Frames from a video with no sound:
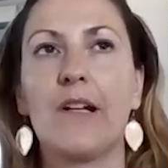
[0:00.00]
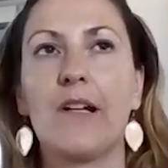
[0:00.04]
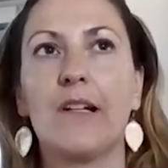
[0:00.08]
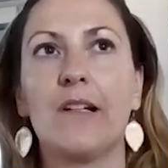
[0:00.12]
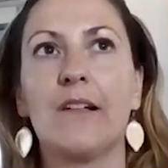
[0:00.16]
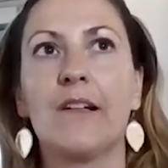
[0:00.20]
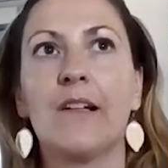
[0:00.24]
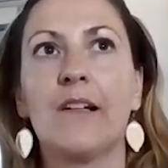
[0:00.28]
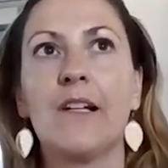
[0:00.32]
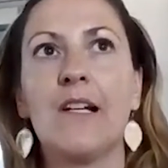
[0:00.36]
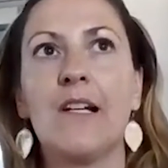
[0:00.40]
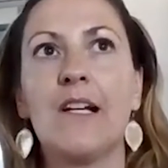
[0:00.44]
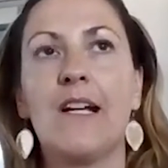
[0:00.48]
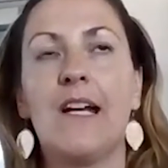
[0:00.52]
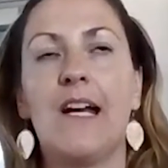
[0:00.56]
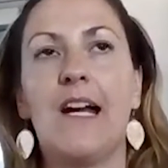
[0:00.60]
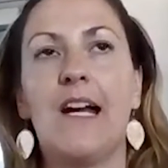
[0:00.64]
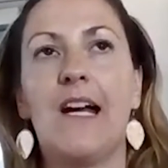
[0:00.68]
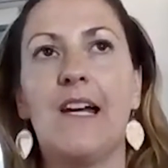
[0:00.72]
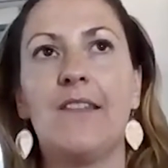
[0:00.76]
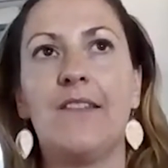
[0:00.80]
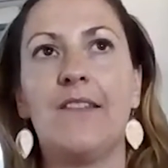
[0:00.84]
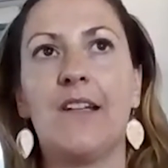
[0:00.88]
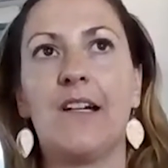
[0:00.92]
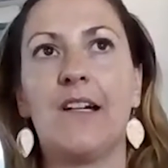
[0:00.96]
And
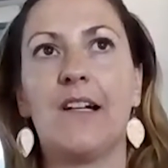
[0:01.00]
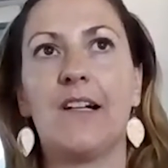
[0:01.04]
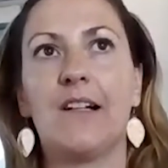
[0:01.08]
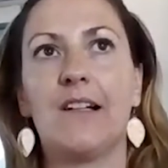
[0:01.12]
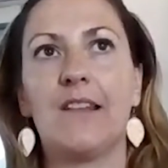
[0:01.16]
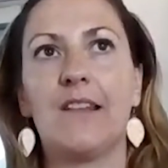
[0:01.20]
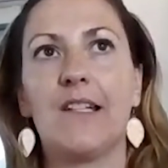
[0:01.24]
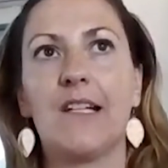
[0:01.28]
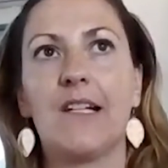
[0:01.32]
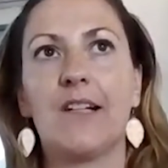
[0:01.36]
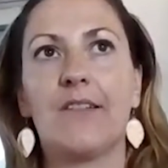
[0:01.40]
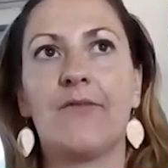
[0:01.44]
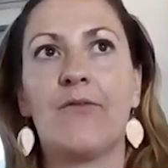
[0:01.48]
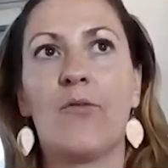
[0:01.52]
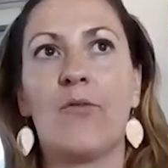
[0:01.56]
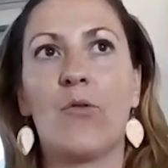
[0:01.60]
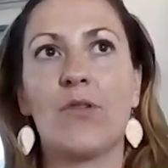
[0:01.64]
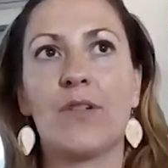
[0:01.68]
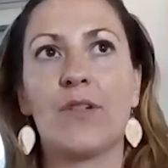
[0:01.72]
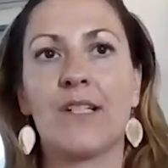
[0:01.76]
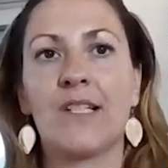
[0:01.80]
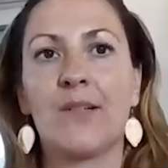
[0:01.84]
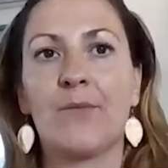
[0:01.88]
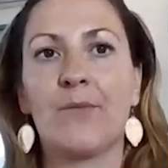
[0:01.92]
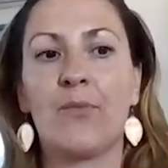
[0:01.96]
then I think
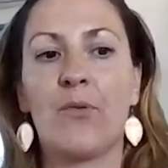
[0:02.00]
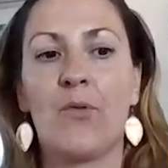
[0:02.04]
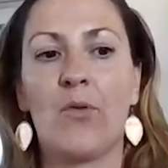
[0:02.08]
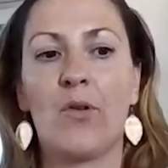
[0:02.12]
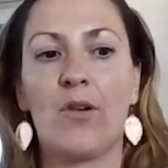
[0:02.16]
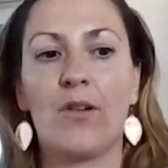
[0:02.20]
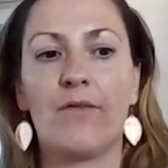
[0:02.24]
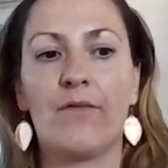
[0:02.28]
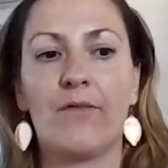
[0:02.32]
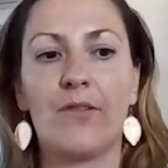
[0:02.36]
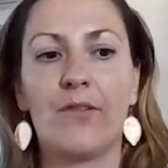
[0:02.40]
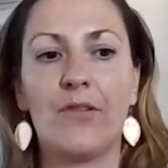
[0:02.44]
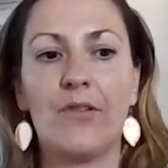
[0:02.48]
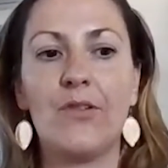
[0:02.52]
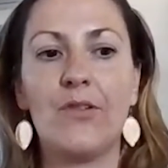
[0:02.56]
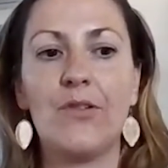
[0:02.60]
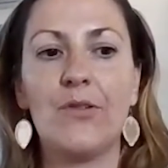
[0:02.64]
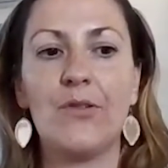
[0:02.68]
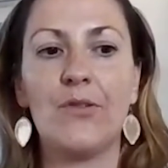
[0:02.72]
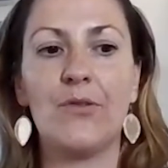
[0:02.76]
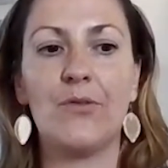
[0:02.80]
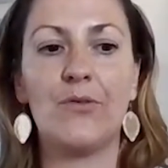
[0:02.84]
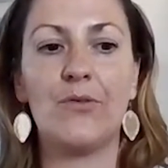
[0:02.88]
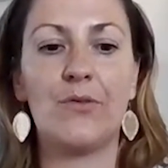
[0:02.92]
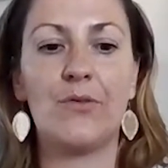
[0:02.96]
for support for
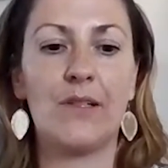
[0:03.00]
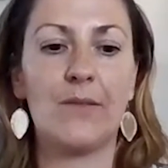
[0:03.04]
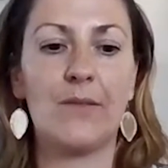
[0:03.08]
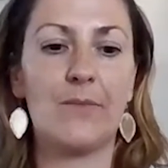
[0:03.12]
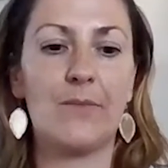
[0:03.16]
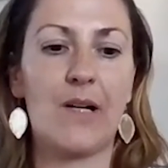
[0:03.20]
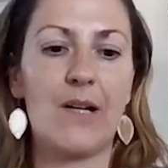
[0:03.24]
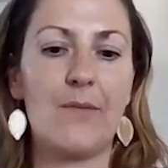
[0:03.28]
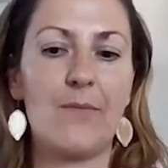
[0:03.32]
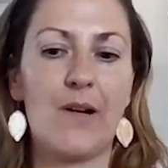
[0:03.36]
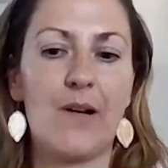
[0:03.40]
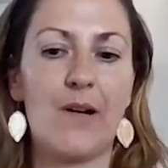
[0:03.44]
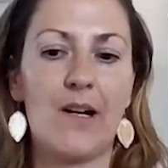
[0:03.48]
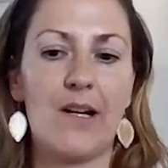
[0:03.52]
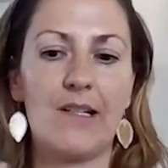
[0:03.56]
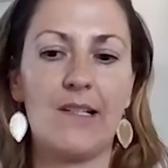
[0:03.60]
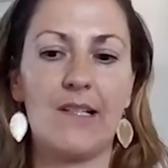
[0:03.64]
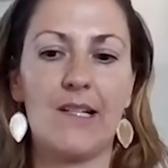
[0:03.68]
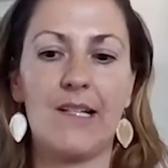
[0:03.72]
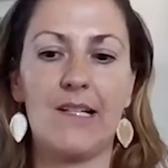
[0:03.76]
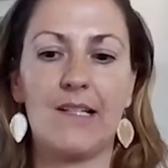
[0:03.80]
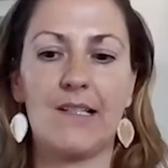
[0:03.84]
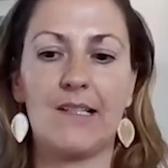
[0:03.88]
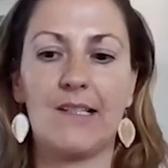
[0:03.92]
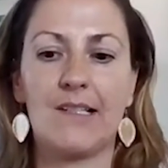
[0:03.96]
you, in my mind,
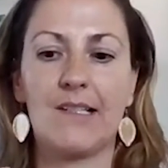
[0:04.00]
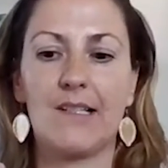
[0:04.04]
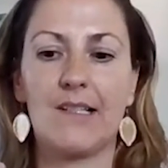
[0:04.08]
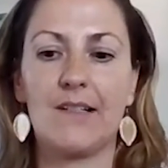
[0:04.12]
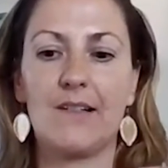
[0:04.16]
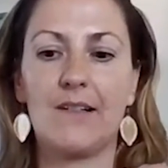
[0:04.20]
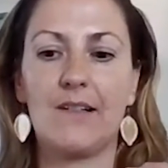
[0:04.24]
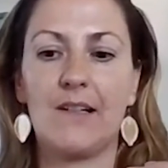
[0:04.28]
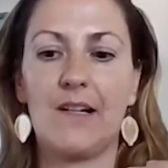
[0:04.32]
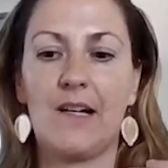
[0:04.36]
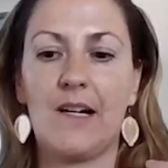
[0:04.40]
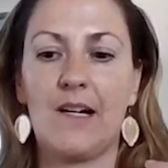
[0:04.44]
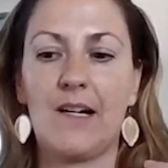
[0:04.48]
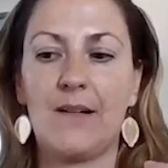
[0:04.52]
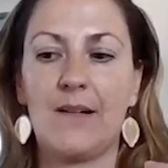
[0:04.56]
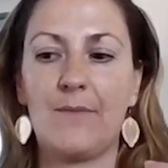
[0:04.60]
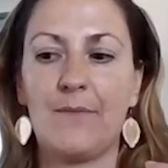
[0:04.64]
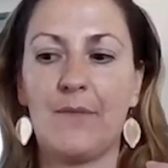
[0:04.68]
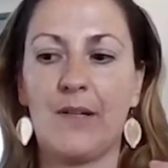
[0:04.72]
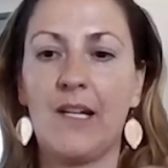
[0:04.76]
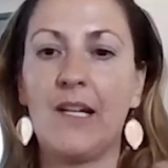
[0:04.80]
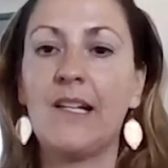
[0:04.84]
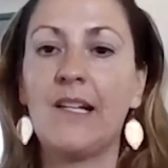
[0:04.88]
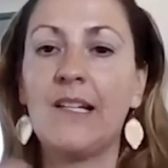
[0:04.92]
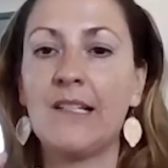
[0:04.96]
it's
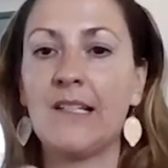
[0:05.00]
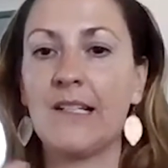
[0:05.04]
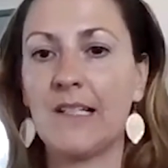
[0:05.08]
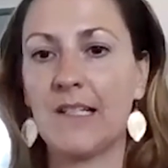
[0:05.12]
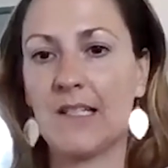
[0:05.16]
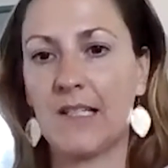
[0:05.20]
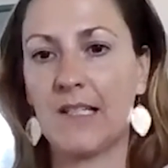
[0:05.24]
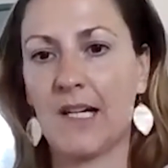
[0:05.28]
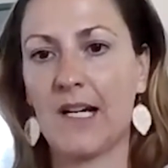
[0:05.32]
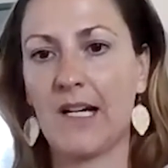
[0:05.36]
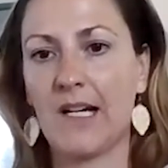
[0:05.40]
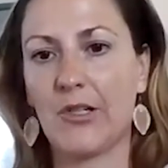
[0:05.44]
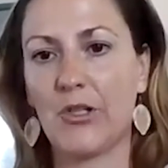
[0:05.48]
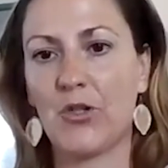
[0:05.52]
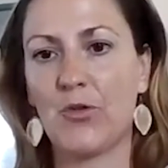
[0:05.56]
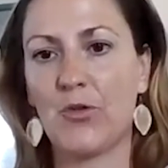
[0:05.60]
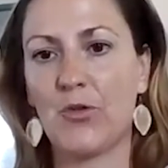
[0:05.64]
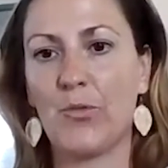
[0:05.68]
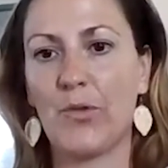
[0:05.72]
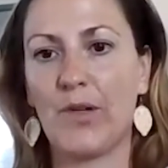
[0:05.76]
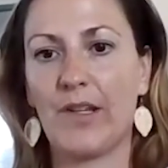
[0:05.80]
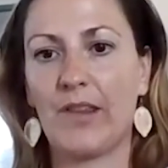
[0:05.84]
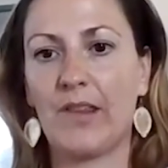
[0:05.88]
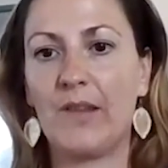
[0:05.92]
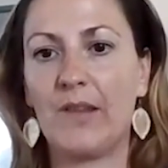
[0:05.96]
getting in touch
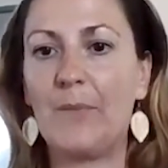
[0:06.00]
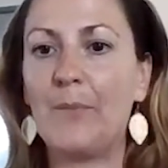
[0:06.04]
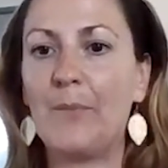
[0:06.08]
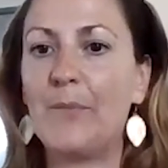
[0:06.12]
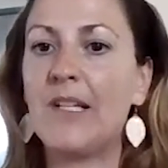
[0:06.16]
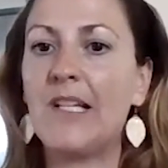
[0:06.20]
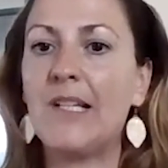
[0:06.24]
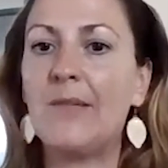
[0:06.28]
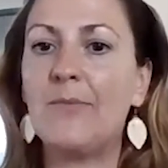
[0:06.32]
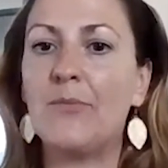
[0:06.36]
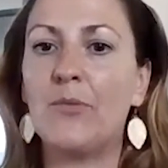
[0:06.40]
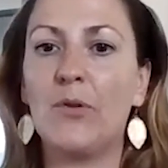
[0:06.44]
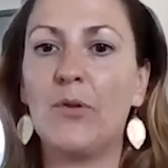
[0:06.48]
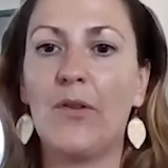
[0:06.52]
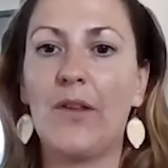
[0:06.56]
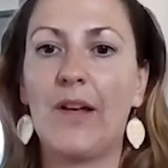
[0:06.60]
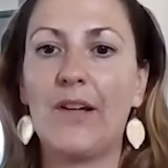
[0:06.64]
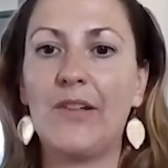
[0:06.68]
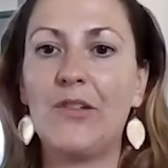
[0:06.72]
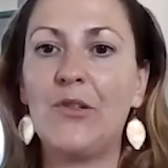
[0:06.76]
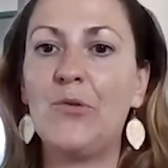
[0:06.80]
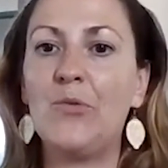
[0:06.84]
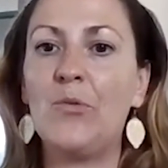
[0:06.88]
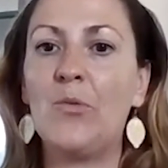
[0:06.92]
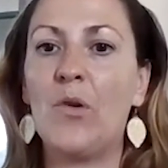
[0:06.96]
with the people
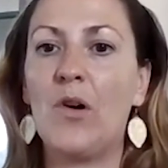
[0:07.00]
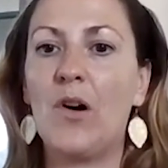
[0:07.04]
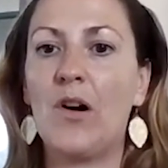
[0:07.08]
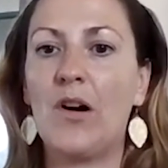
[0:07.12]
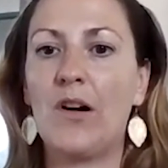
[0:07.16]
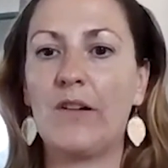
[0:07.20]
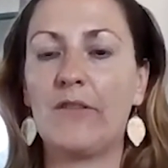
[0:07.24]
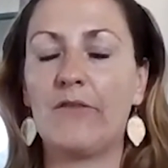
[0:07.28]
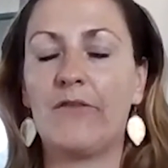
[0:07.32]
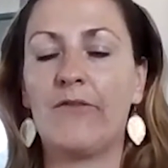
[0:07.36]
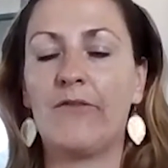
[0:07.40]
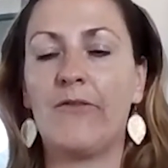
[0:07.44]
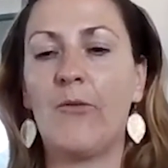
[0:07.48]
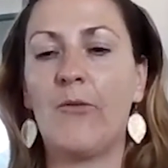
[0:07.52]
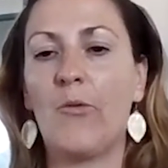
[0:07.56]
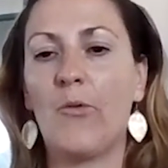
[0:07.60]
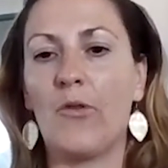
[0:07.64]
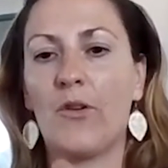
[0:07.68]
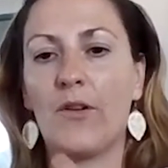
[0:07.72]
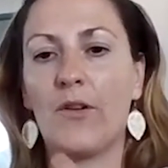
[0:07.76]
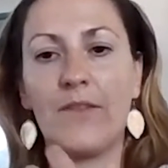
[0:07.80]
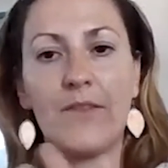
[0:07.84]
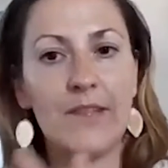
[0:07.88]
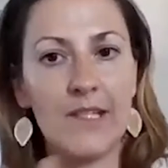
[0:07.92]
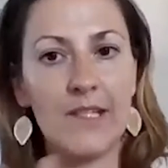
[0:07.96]
that you want
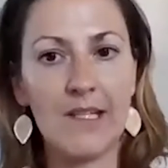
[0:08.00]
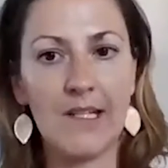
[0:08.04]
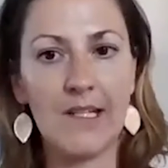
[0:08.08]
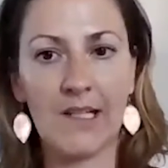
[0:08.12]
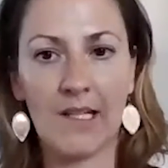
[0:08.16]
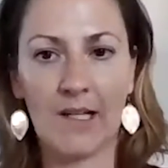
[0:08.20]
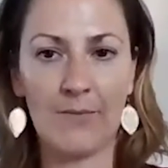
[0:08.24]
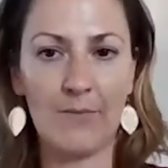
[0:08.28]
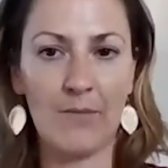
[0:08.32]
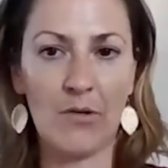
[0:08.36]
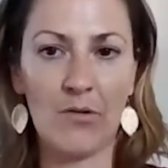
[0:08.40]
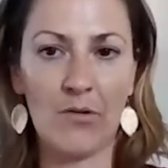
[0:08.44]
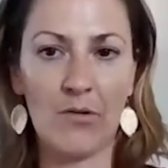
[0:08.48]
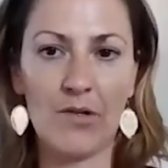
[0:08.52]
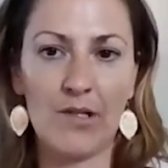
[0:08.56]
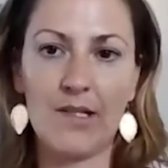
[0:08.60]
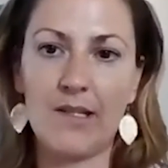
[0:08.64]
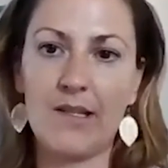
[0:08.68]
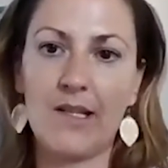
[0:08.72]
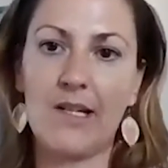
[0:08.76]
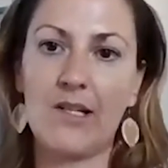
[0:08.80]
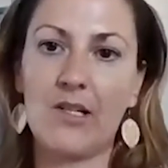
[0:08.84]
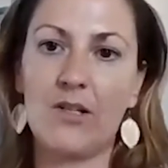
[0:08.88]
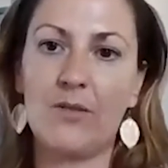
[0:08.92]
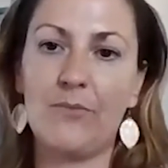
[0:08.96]
for the community
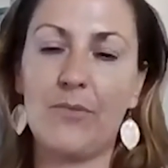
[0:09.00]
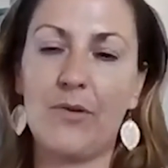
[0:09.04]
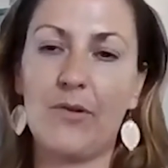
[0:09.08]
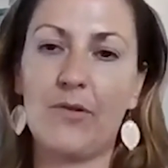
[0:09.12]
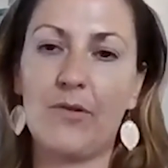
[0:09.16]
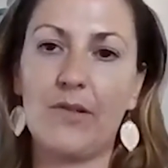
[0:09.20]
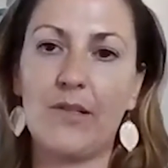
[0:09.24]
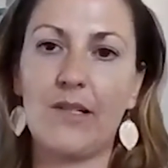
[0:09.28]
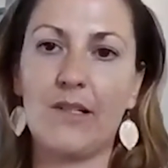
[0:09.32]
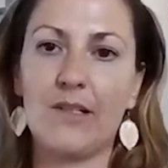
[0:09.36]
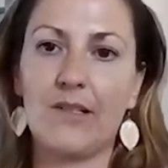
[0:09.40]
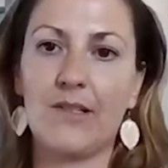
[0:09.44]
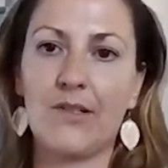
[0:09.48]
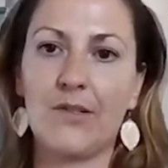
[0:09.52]
that you're building.